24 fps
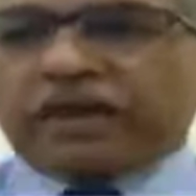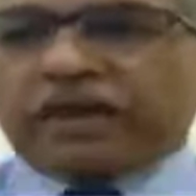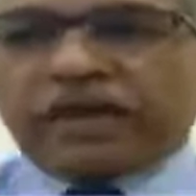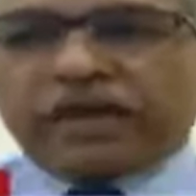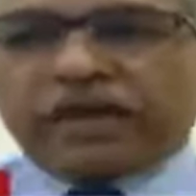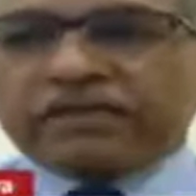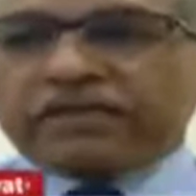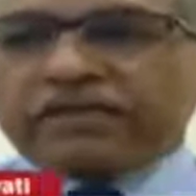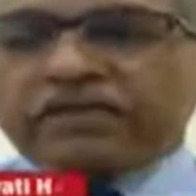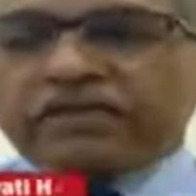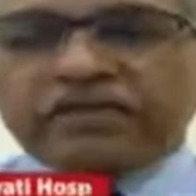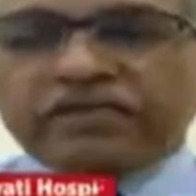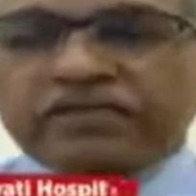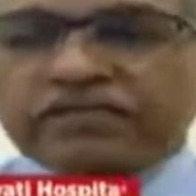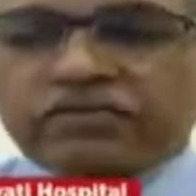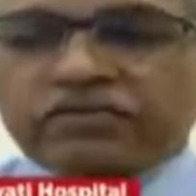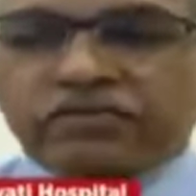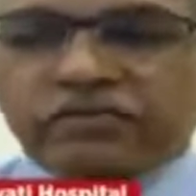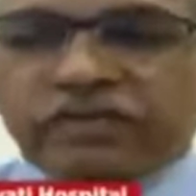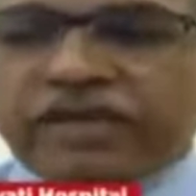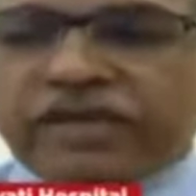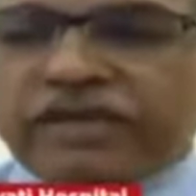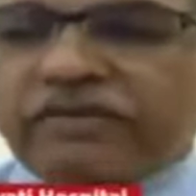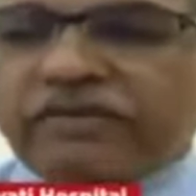I think it's
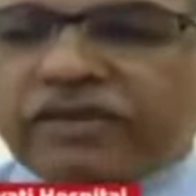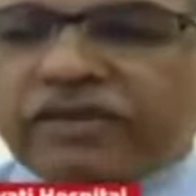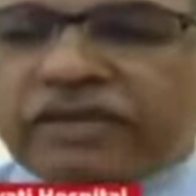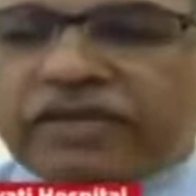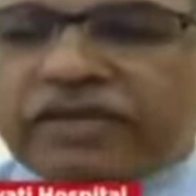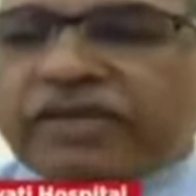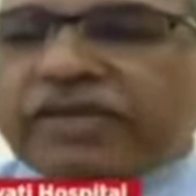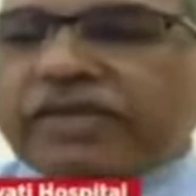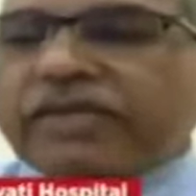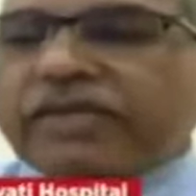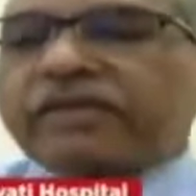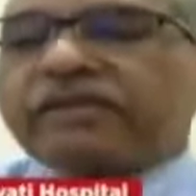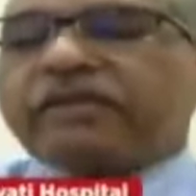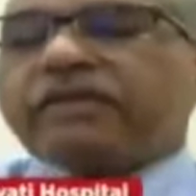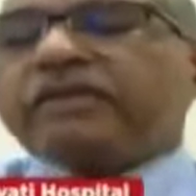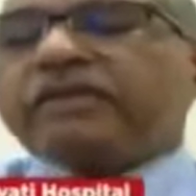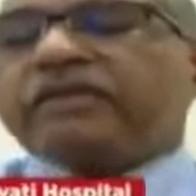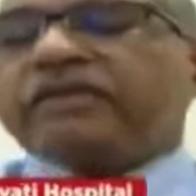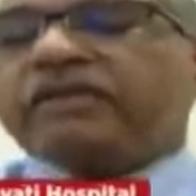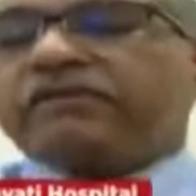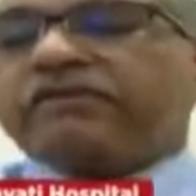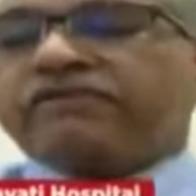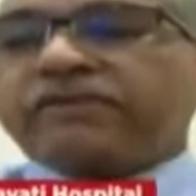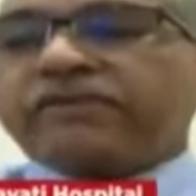very, very
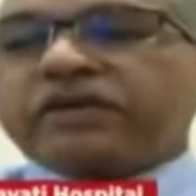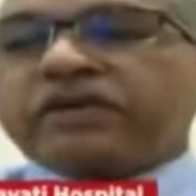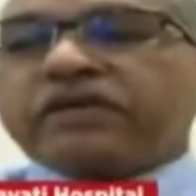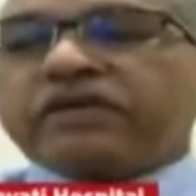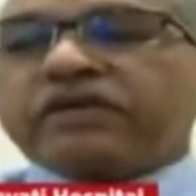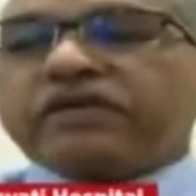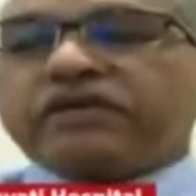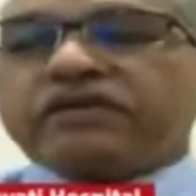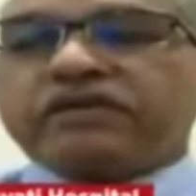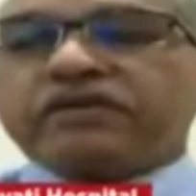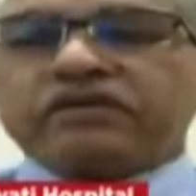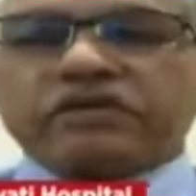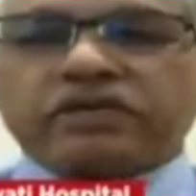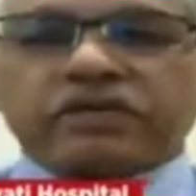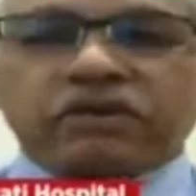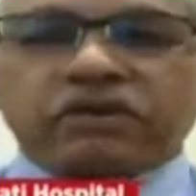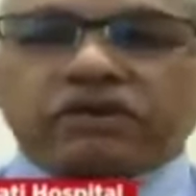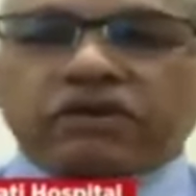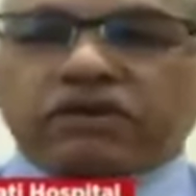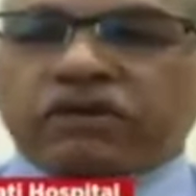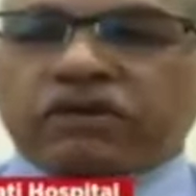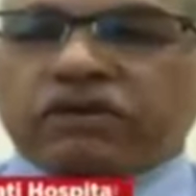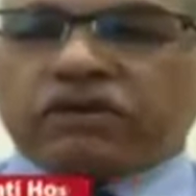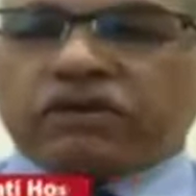difficult
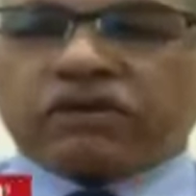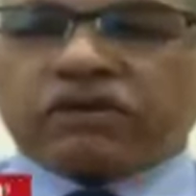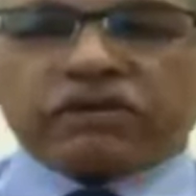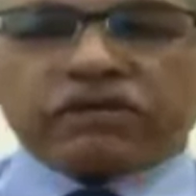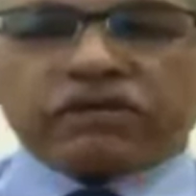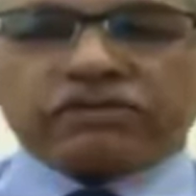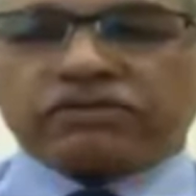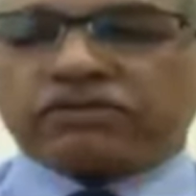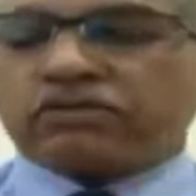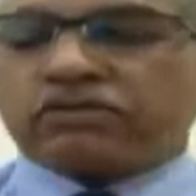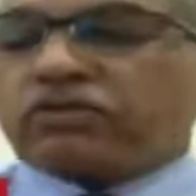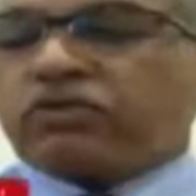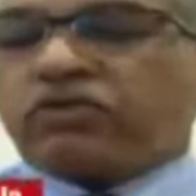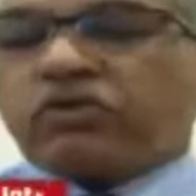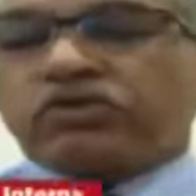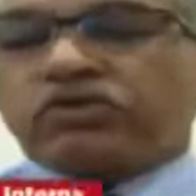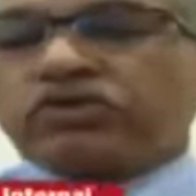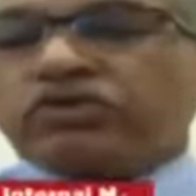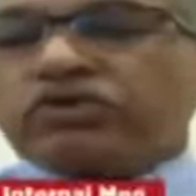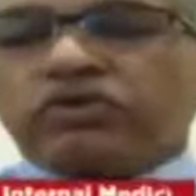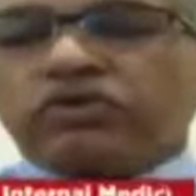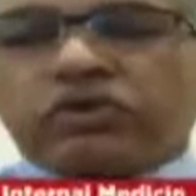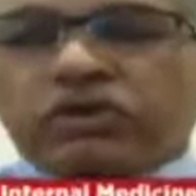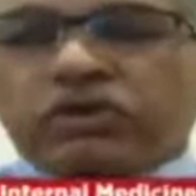to go
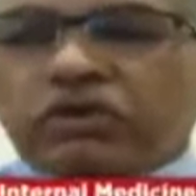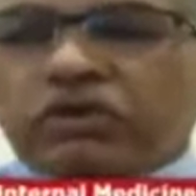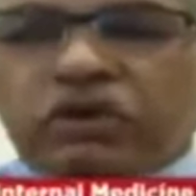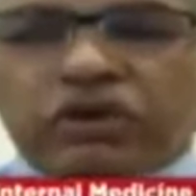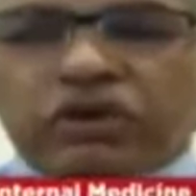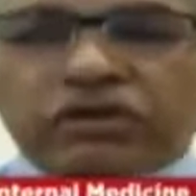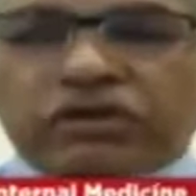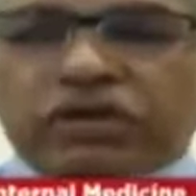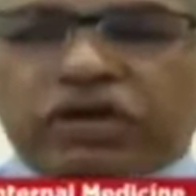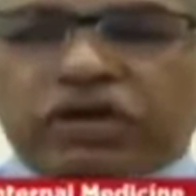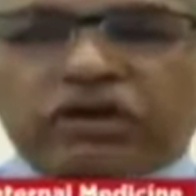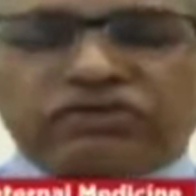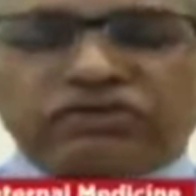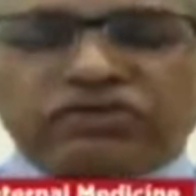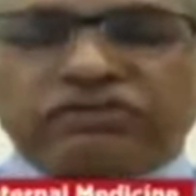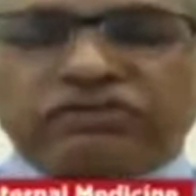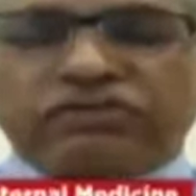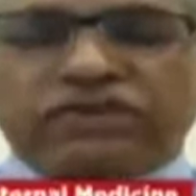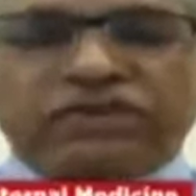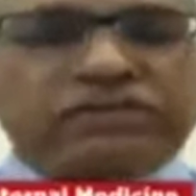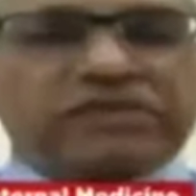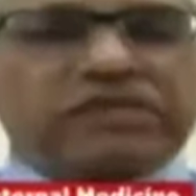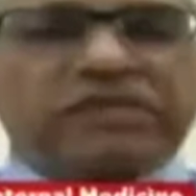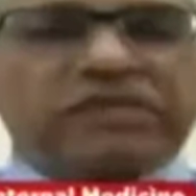through a lockdown,
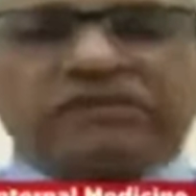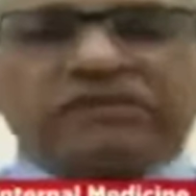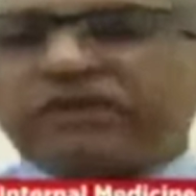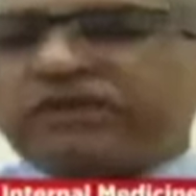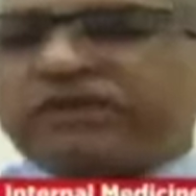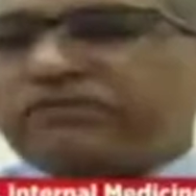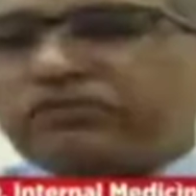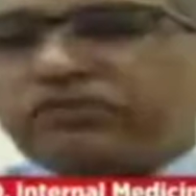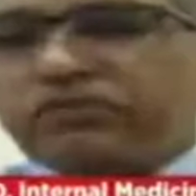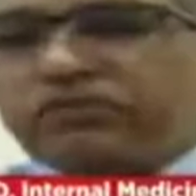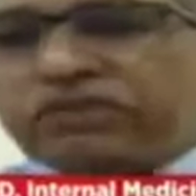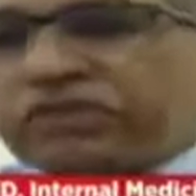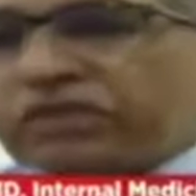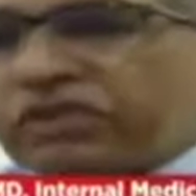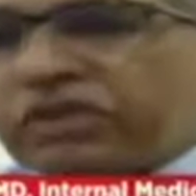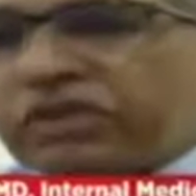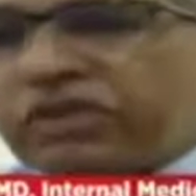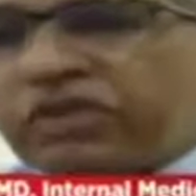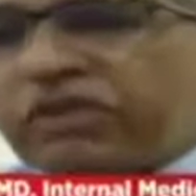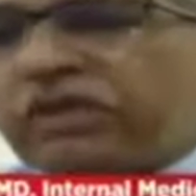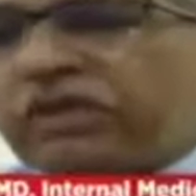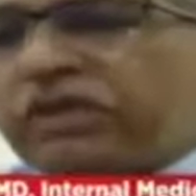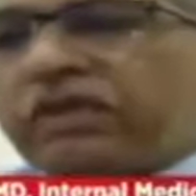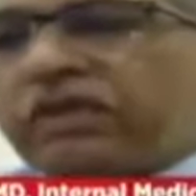especially when you
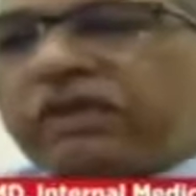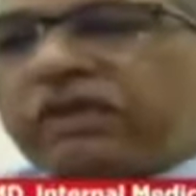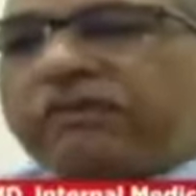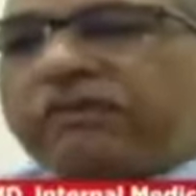see